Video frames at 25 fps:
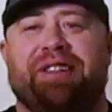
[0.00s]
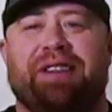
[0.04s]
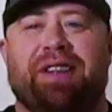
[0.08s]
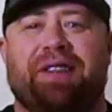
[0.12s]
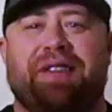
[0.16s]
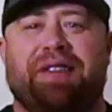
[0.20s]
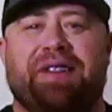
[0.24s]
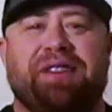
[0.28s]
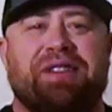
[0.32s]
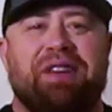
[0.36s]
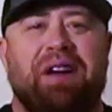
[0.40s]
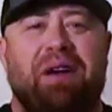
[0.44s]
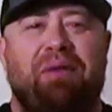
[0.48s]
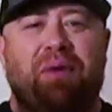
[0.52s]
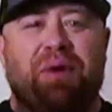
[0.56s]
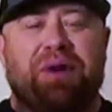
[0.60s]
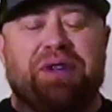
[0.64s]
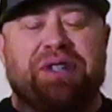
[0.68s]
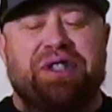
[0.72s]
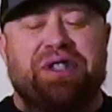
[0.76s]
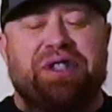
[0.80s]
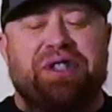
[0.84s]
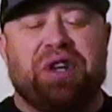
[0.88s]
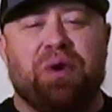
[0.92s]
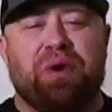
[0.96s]
that this stuff
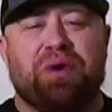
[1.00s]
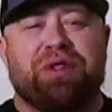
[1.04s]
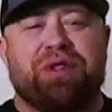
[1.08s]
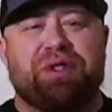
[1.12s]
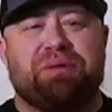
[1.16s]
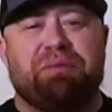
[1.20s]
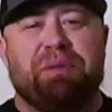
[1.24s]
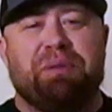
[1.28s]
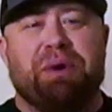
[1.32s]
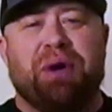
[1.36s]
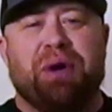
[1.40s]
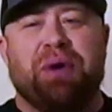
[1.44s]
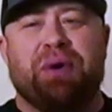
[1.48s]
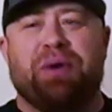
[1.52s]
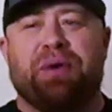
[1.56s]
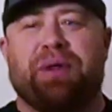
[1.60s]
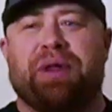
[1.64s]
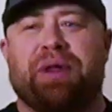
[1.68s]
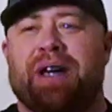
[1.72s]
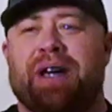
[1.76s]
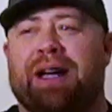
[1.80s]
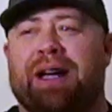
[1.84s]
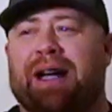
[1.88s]
was so smooth.